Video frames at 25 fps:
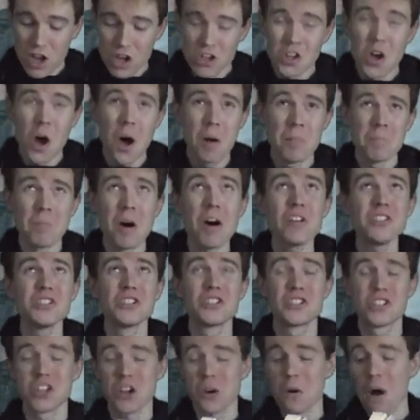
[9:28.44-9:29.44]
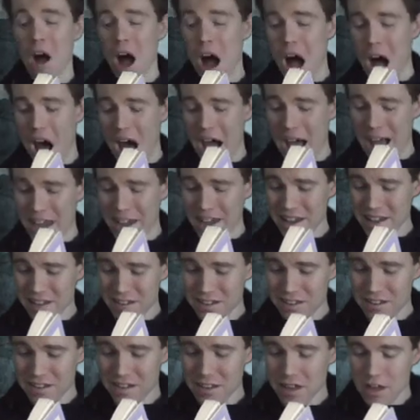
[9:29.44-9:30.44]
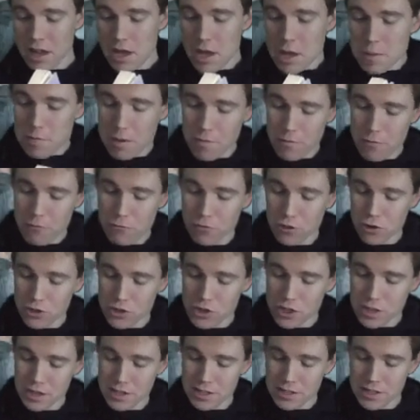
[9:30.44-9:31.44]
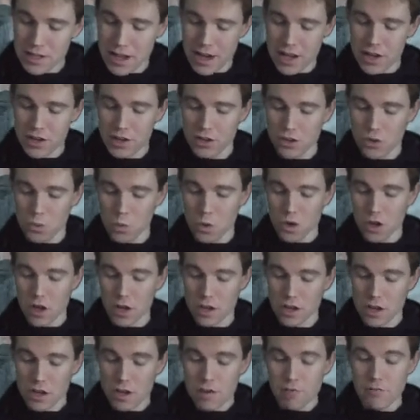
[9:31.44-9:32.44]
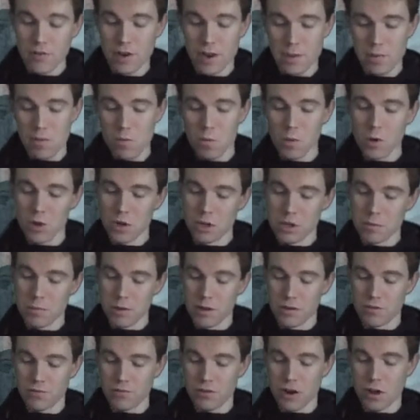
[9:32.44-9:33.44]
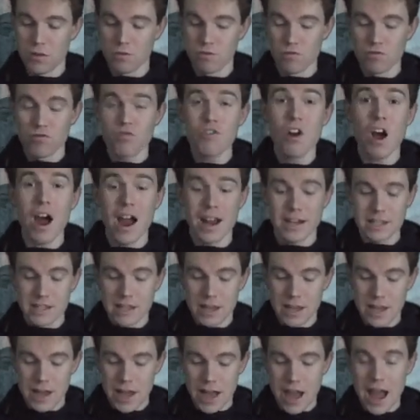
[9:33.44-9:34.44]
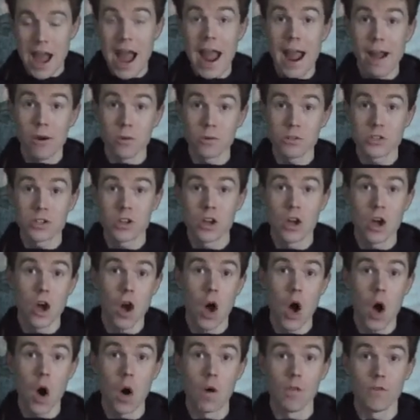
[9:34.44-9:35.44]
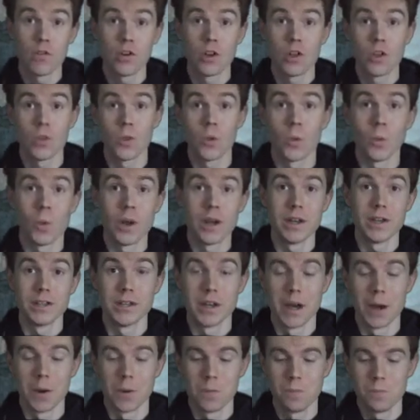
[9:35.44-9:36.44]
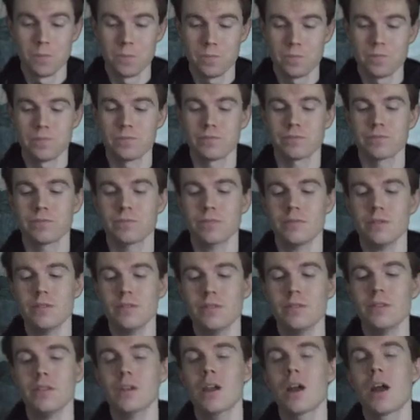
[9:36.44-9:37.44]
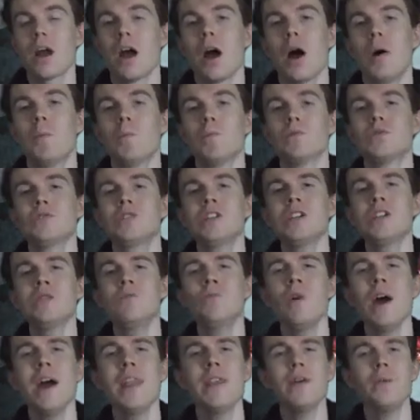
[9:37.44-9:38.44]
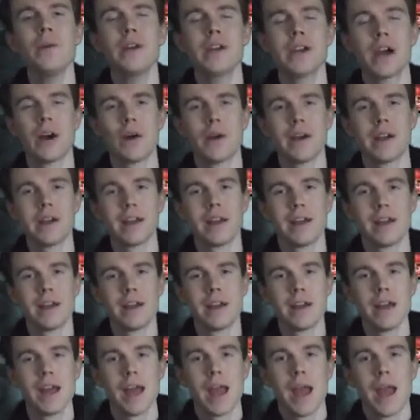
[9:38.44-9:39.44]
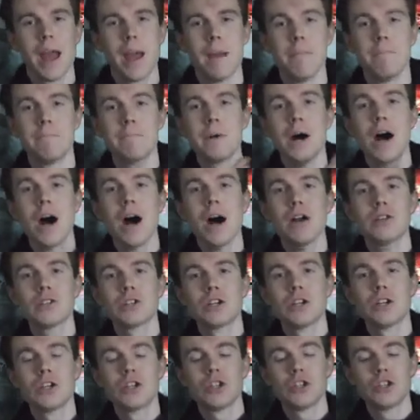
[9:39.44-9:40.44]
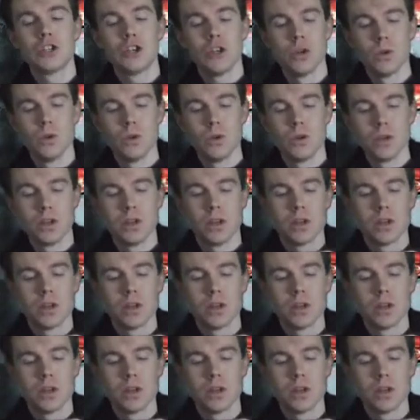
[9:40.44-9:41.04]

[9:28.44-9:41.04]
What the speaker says: "You're much too high." But before she could say another word, Philip and William had flown right out of the window. And we'll see where they were going in part 2.